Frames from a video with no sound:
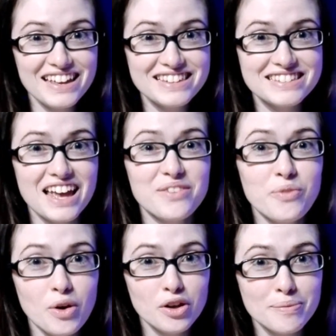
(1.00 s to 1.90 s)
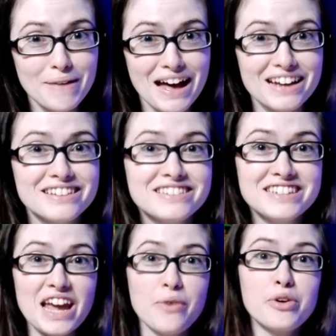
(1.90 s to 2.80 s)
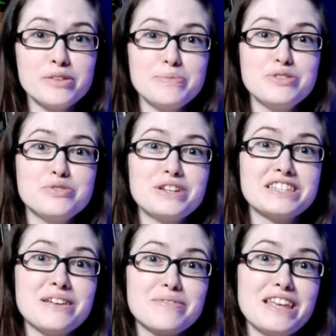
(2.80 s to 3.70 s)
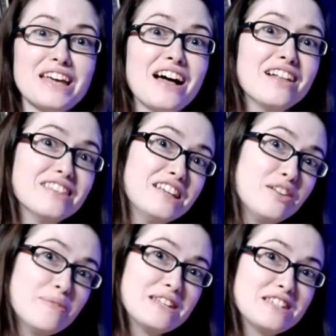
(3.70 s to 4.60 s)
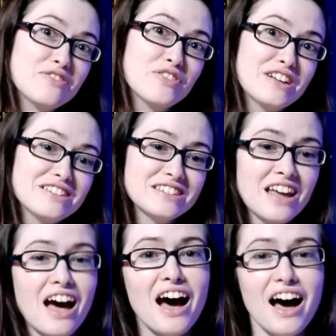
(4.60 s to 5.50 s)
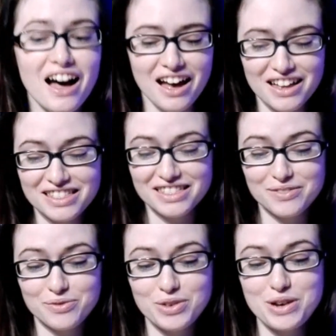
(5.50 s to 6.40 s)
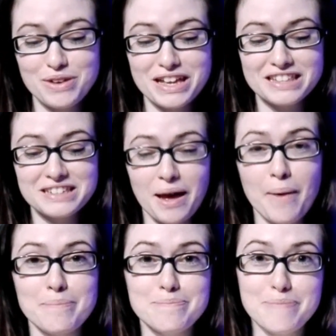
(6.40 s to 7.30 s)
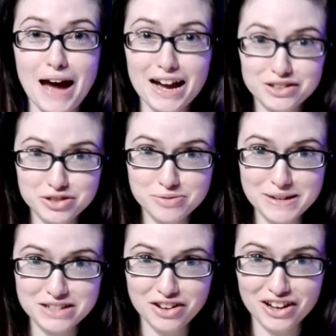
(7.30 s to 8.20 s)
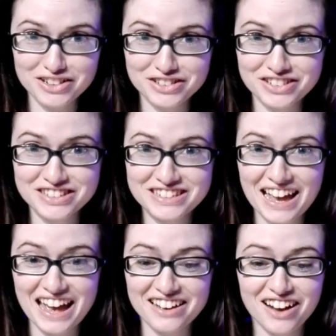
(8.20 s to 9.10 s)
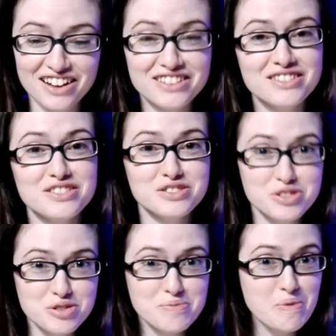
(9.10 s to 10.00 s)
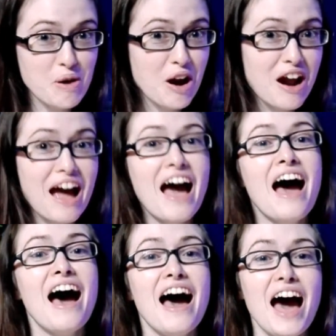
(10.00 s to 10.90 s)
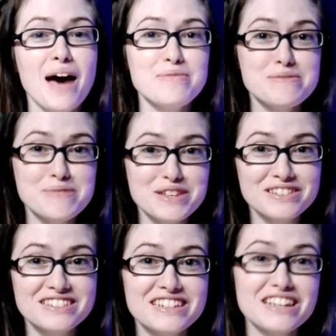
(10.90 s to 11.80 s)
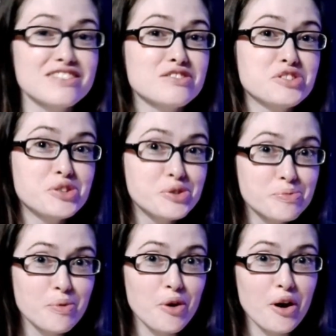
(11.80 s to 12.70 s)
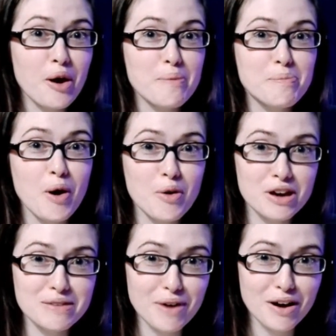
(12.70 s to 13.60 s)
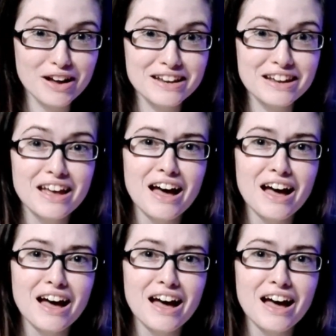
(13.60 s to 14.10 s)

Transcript: guys, and welcome back. Today we're going to be doing something a little bit different. Uh, we went back to McDonald's and got two more Happy Meals to get two more Pokemon,